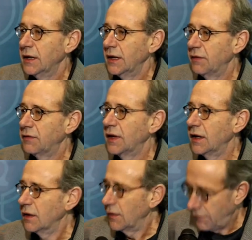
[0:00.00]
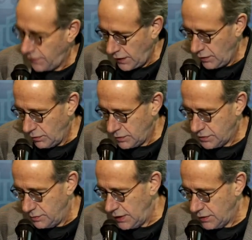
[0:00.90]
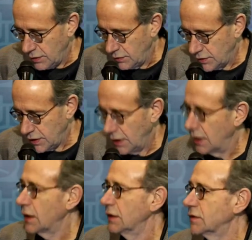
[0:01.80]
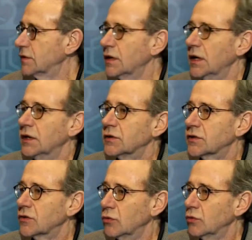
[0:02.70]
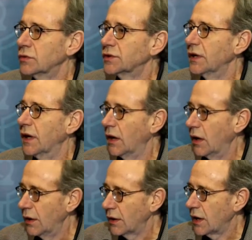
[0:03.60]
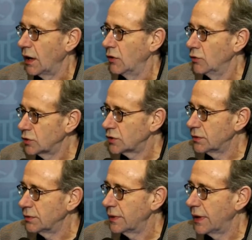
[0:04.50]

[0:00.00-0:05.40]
If they fail to meet those targets, schools are closed,